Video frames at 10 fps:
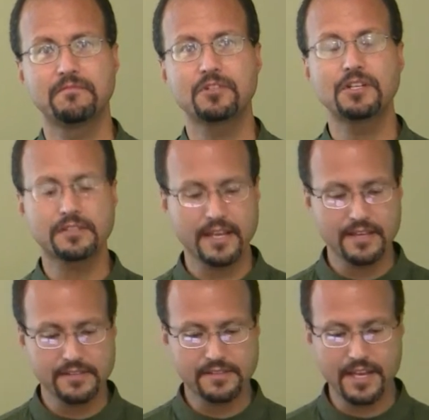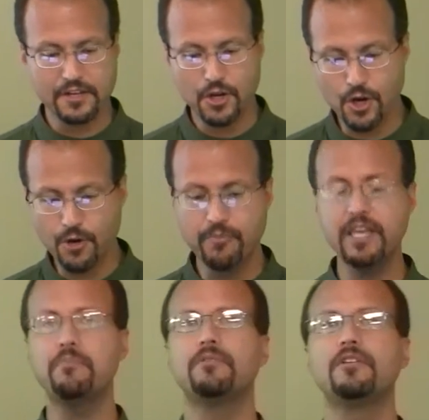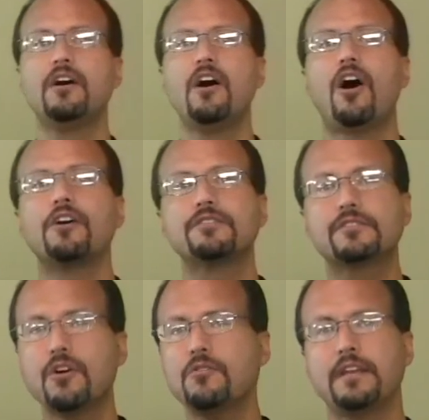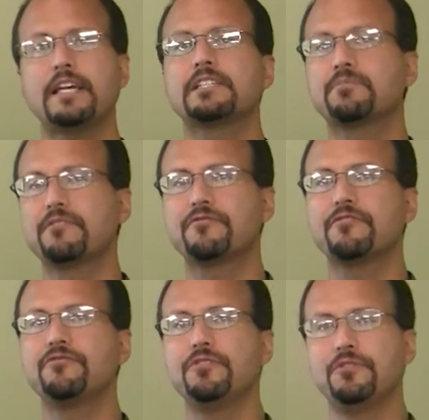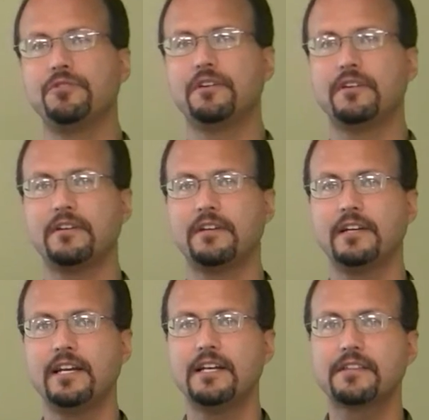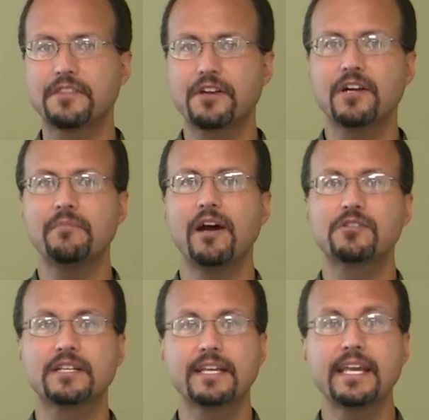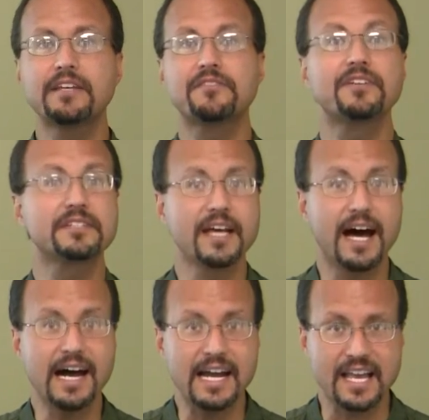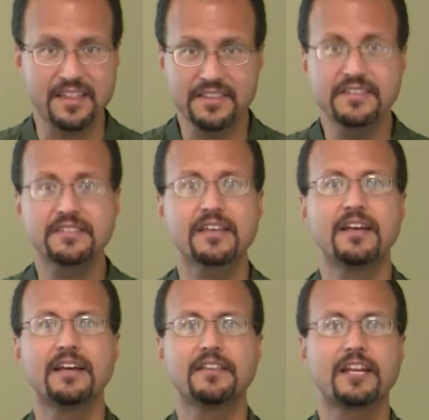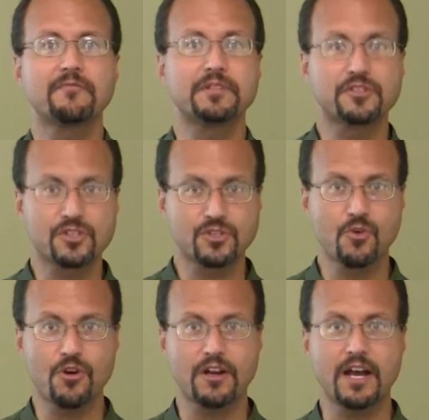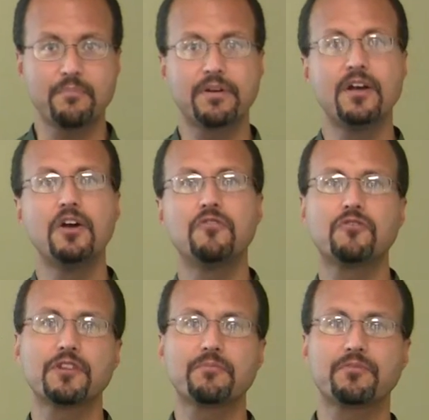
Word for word: She says that her people are so desperate for food that they're about to eat the tithes that have been stored up for the